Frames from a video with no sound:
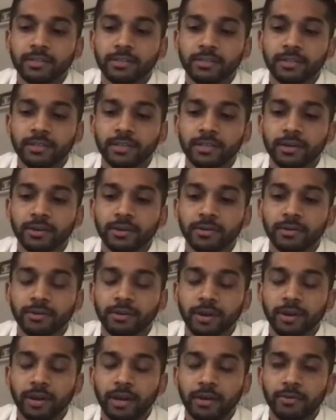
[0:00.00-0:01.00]
you know,
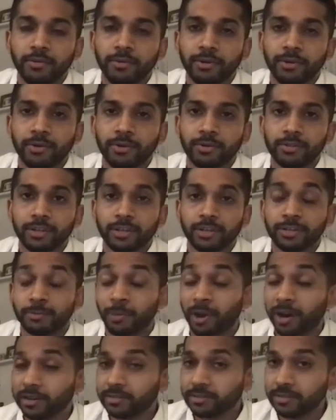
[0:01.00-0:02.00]
when you're
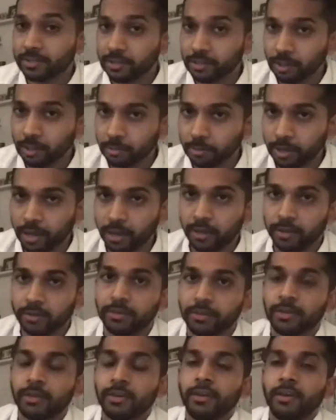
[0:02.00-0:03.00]
practicing global health
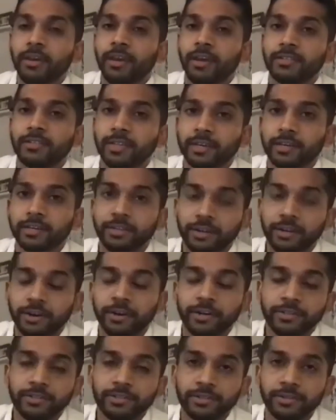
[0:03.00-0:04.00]
is
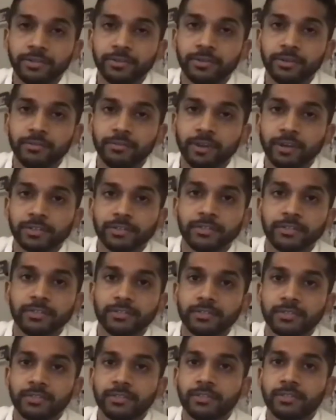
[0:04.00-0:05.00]
secondary to
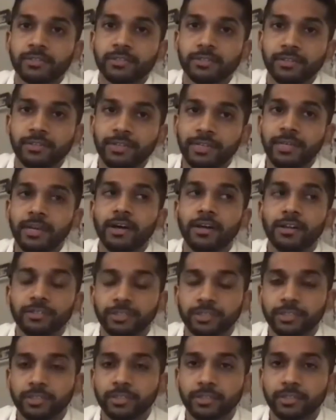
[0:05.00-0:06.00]
infectious
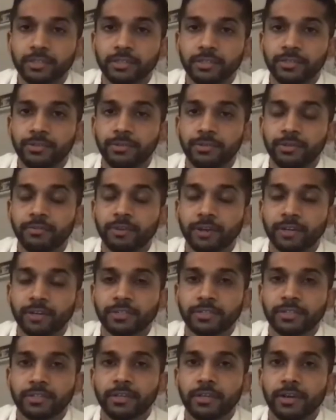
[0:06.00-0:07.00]
etiology, to
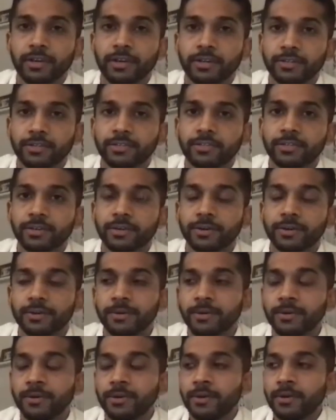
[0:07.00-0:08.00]
infectious etiology. So
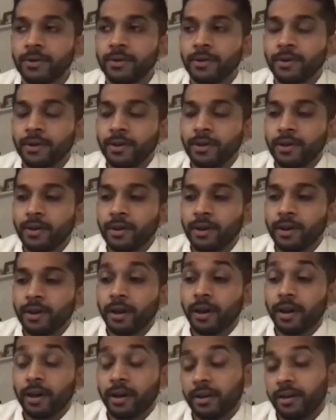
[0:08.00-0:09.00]

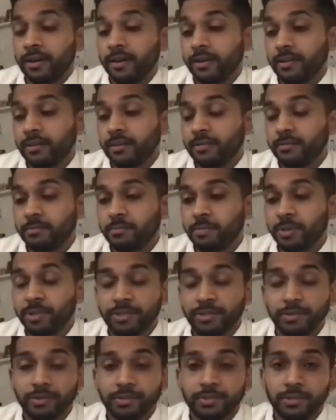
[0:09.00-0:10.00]
I put
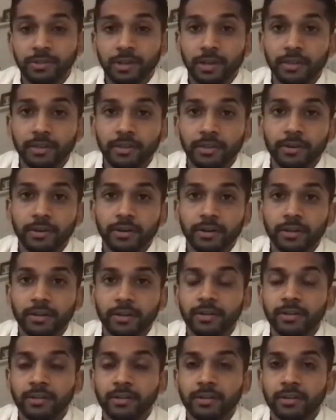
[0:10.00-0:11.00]
two and two together,
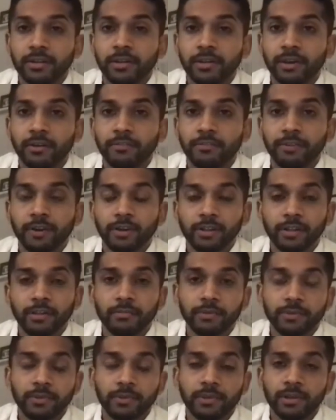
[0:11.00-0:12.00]
and you know, I fell in love
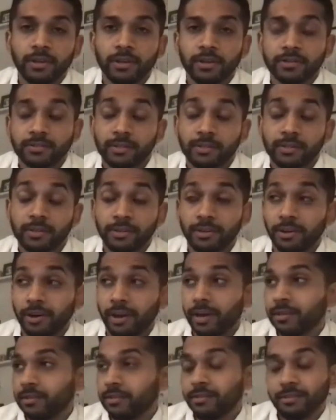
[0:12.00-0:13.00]
with it. And I said, you know,
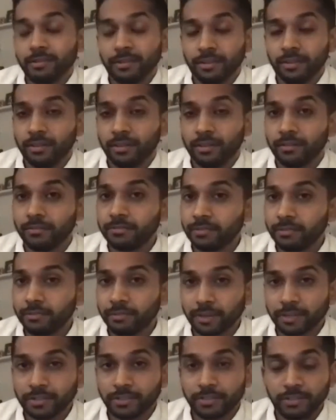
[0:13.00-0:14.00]
I love
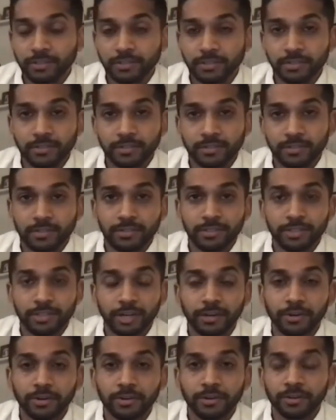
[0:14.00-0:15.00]
infectious diseases in
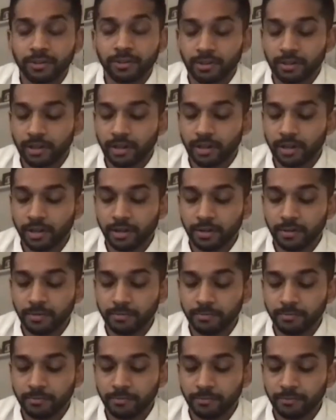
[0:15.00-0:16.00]
general
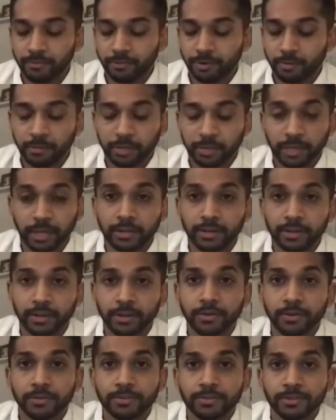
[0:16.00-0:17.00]
um, from the get
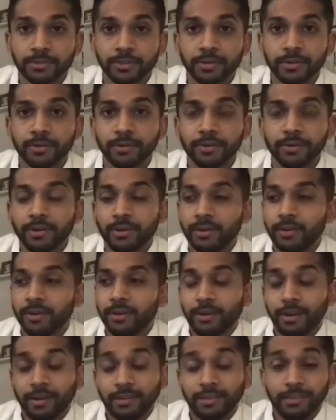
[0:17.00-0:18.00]
go. So
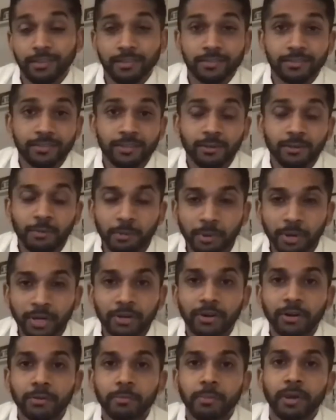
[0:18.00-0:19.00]
I think this is going to be my
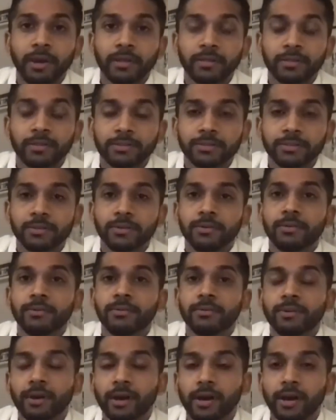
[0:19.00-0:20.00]
career path. So
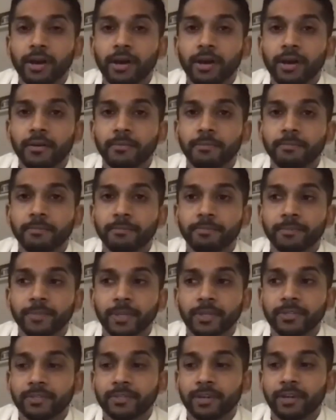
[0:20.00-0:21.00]
um, I
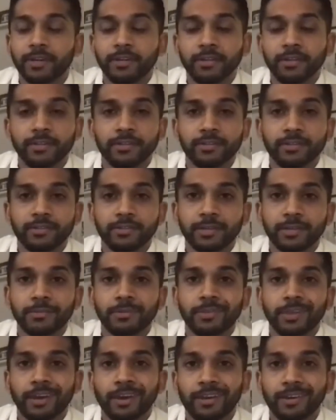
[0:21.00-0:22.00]
decided to stick with
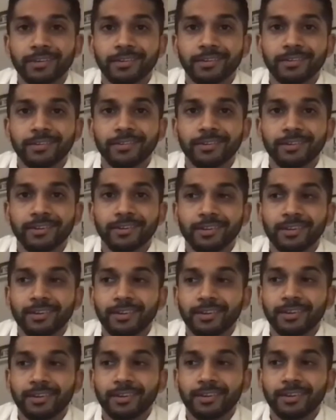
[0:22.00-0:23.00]
that, and
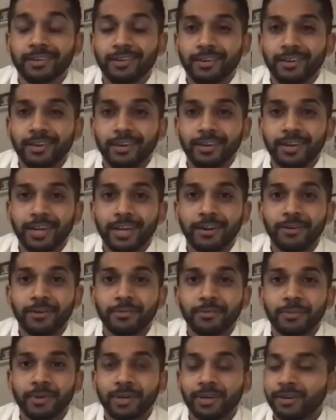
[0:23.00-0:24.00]

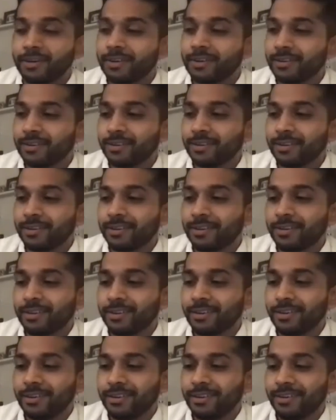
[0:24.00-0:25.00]
now I'm uh,
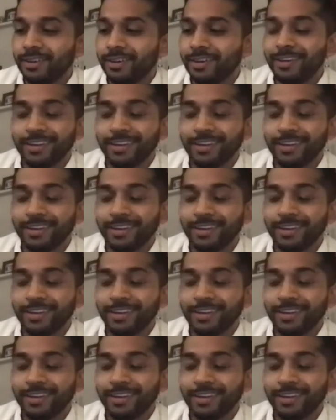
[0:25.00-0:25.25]
in